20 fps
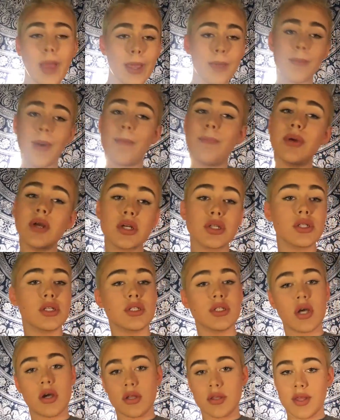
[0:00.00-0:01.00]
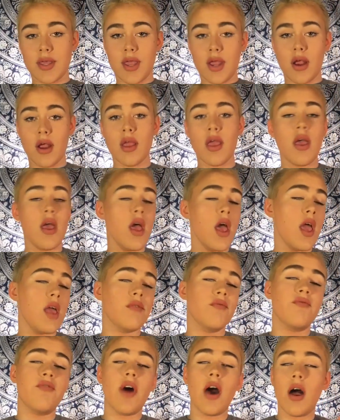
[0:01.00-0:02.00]
my pictures on there,
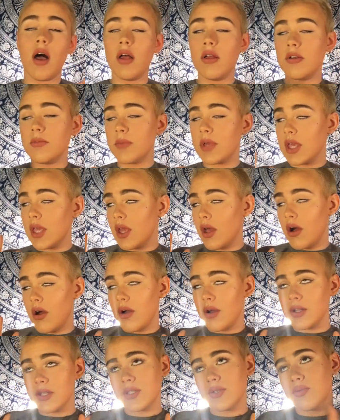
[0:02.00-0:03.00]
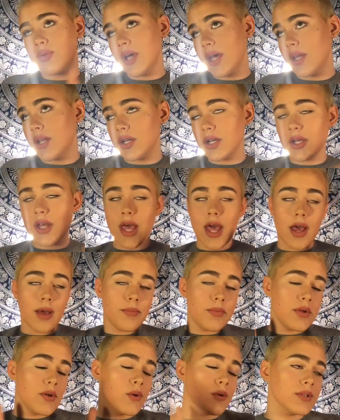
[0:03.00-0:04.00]
and follow me on Twitter, add
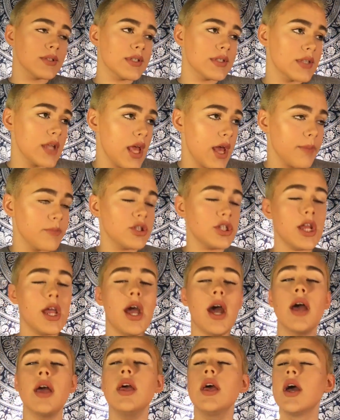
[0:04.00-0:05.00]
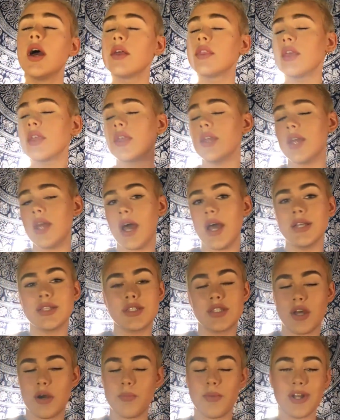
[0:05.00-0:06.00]
me on Snapchat. Thank you guys
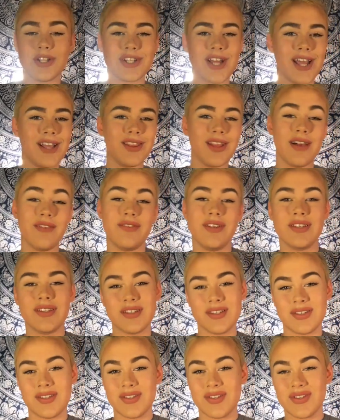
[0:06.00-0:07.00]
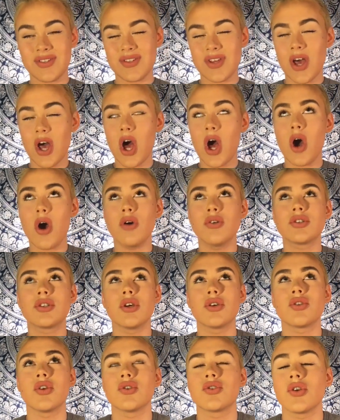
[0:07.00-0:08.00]
so much. I love you so
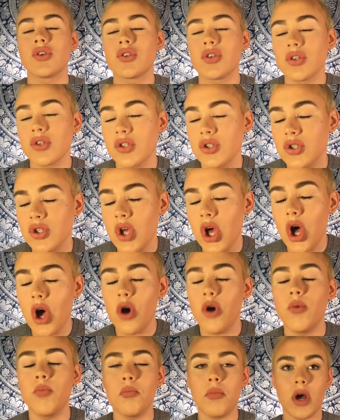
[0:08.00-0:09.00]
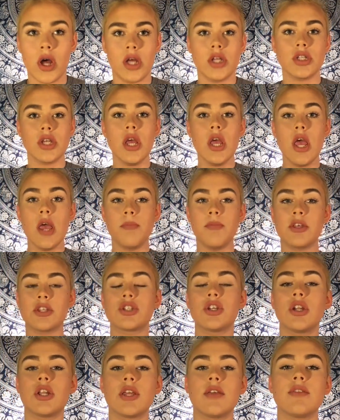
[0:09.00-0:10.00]
much. Make
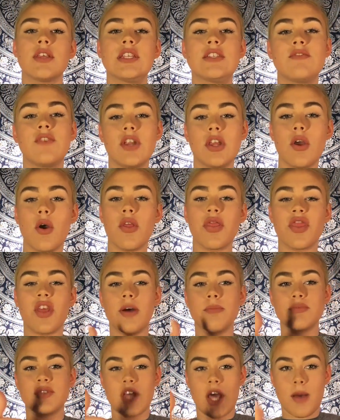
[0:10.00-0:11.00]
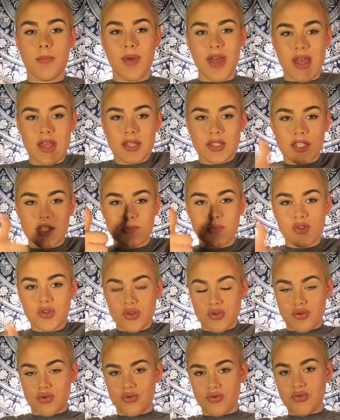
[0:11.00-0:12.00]
sure to give this video a thumbs up and
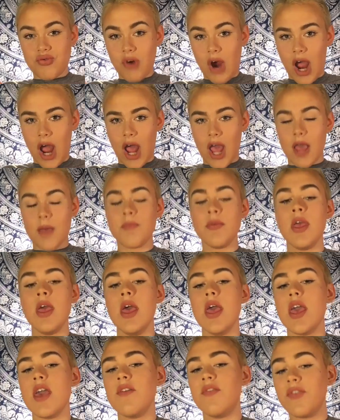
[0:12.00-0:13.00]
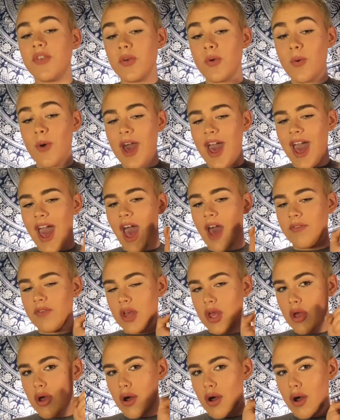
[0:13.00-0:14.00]
subscribe if you
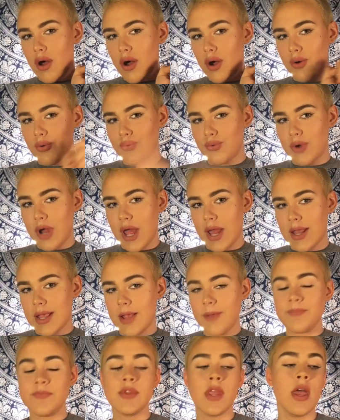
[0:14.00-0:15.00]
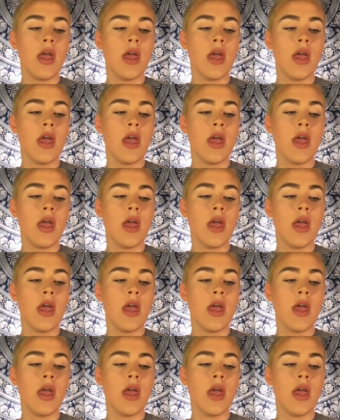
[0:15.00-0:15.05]
haven't already.